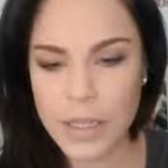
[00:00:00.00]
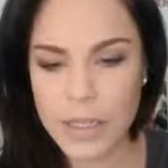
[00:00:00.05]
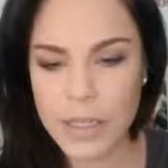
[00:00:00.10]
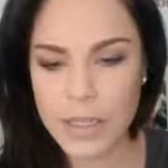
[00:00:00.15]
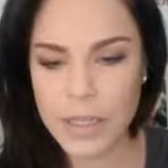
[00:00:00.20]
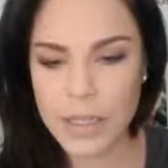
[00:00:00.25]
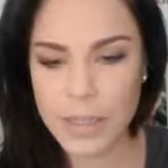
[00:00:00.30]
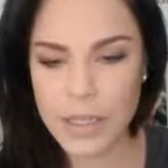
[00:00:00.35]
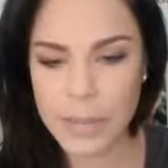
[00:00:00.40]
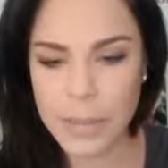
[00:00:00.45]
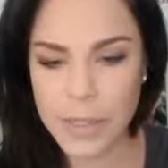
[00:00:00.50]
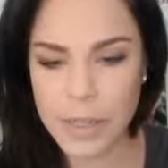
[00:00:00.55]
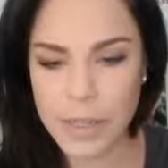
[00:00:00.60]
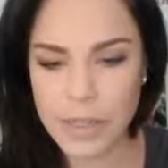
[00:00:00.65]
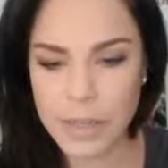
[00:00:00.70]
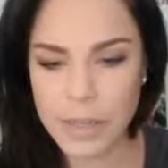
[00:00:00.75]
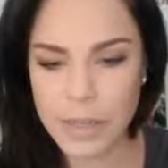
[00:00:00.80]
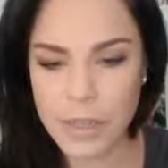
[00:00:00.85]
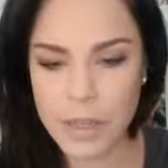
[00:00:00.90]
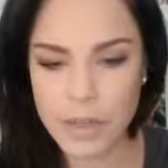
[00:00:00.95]

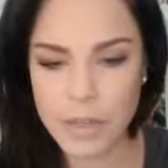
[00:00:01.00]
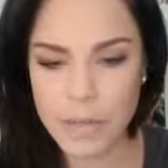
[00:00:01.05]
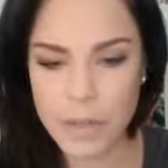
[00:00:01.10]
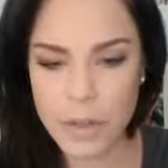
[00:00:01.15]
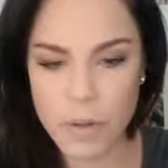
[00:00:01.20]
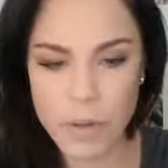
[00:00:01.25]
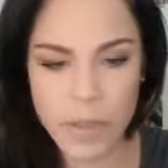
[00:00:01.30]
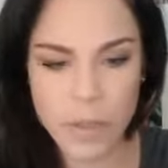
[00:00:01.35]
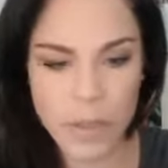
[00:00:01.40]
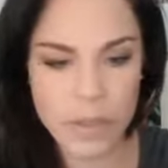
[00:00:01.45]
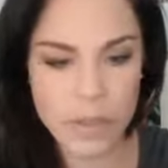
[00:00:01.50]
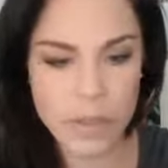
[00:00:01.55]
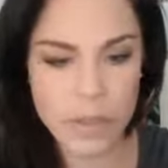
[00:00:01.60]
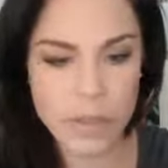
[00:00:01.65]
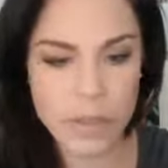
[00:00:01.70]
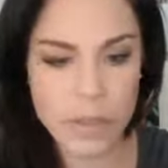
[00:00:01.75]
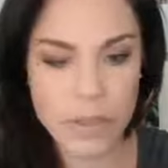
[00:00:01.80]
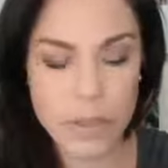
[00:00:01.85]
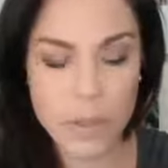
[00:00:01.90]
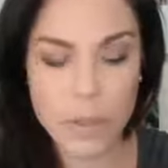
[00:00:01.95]
expensive stuff going on. So
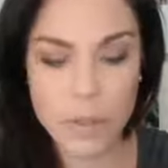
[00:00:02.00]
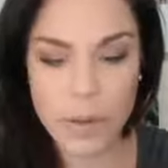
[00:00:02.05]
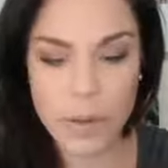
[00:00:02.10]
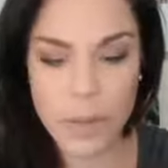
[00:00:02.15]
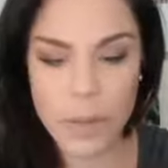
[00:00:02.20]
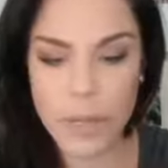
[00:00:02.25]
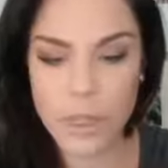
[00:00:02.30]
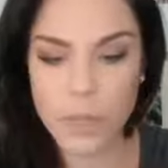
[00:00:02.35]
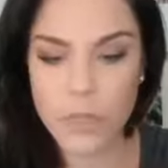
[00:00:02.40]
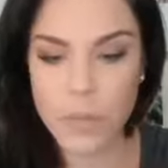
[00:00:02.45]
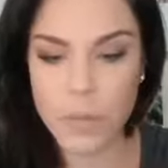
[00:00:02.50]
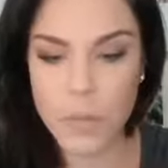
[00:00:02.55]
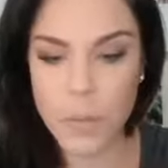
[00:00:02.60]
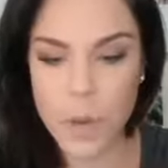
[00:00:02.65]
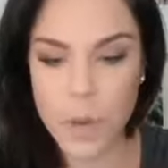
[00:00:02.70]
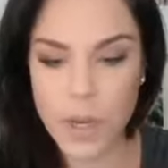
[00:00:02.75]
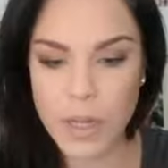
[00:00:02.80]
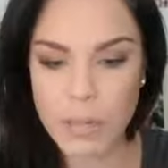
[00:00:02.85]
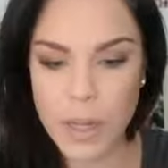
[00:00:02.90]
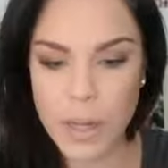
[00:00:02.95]
it's a 3-bedroom,
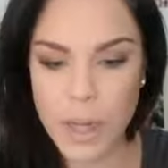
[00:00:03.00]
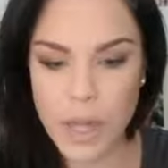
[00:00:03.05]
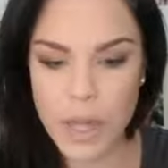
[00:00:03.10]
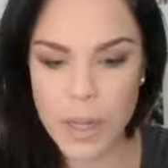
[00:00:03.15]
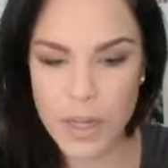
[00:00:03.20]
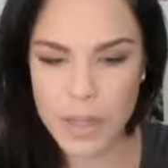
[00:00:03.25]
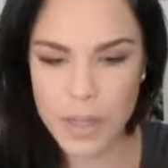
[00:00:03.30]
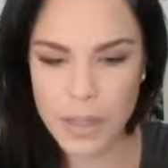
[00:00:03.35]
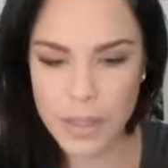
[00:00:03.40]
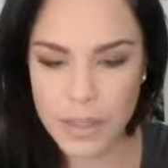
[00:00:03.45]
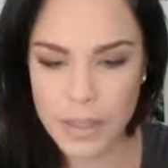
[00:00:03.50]
1-bath.